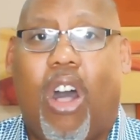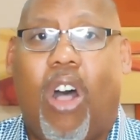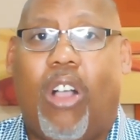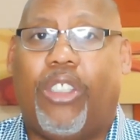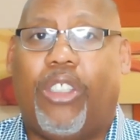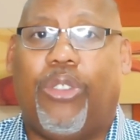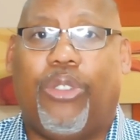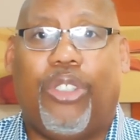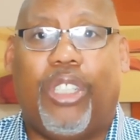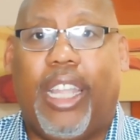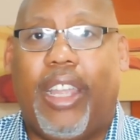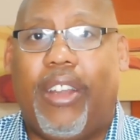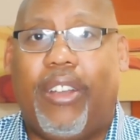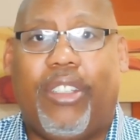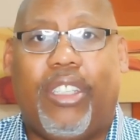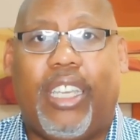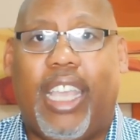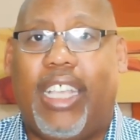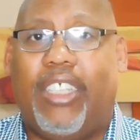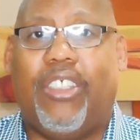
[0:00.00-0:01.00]
also
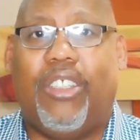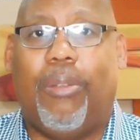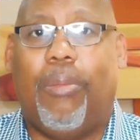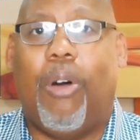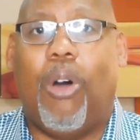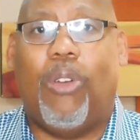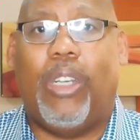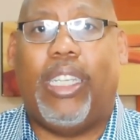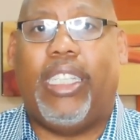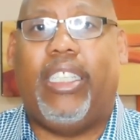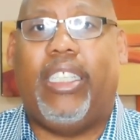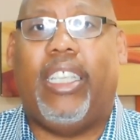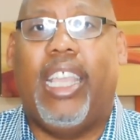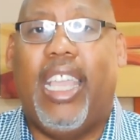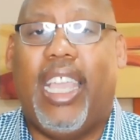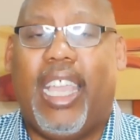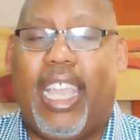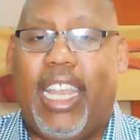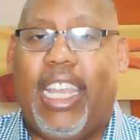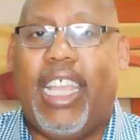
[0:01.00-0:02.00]
shared testimonies
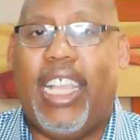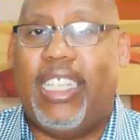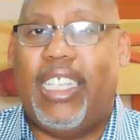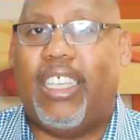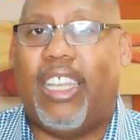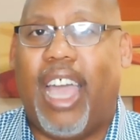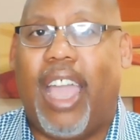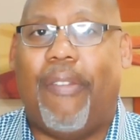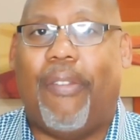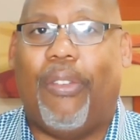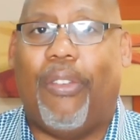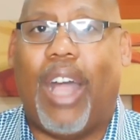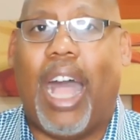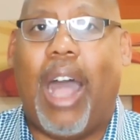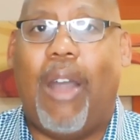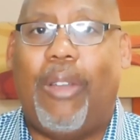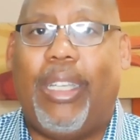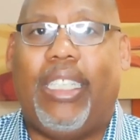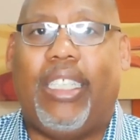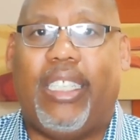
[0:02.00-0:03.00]
in his life of
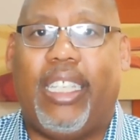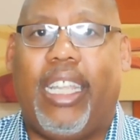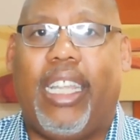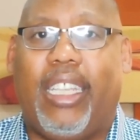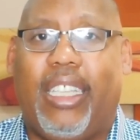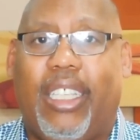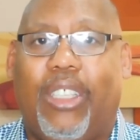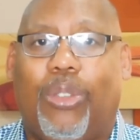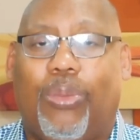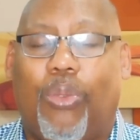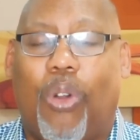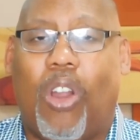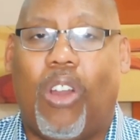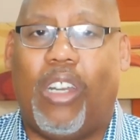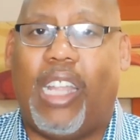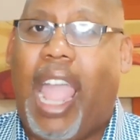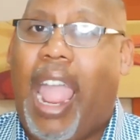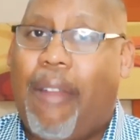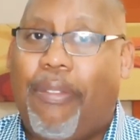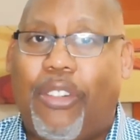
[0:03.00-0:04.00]
how he's seen this
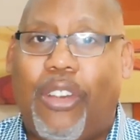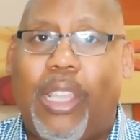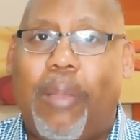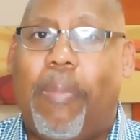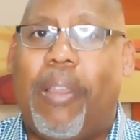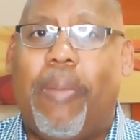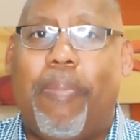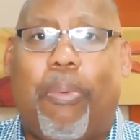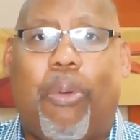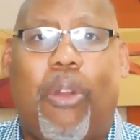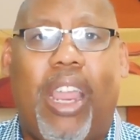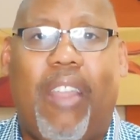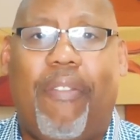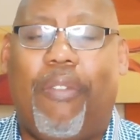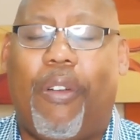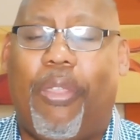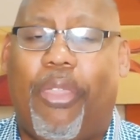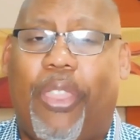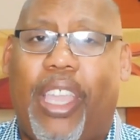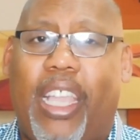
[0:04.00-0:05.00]
work after he'd been
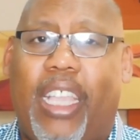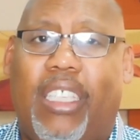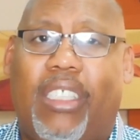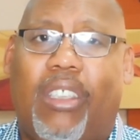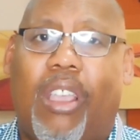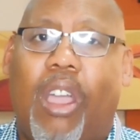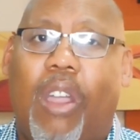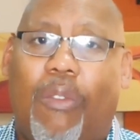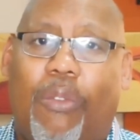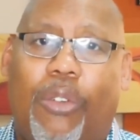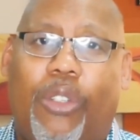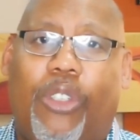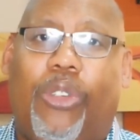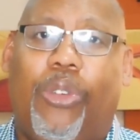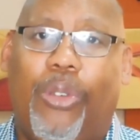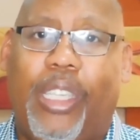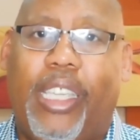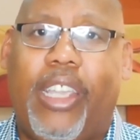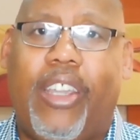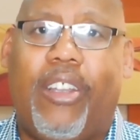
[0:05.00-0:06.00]
praying for things for
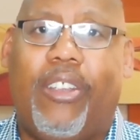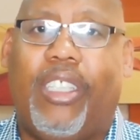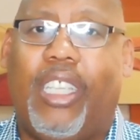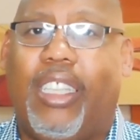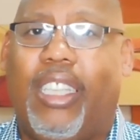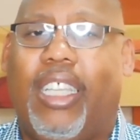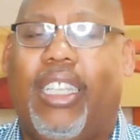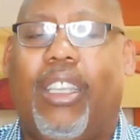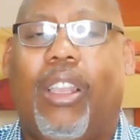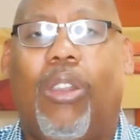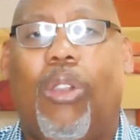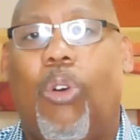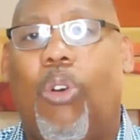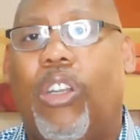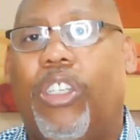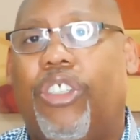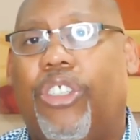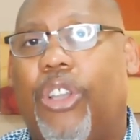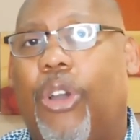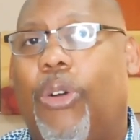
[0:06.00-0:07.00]
two years, and then the
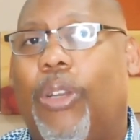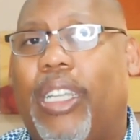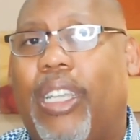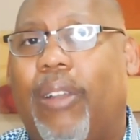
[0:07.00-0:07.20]
Lord showed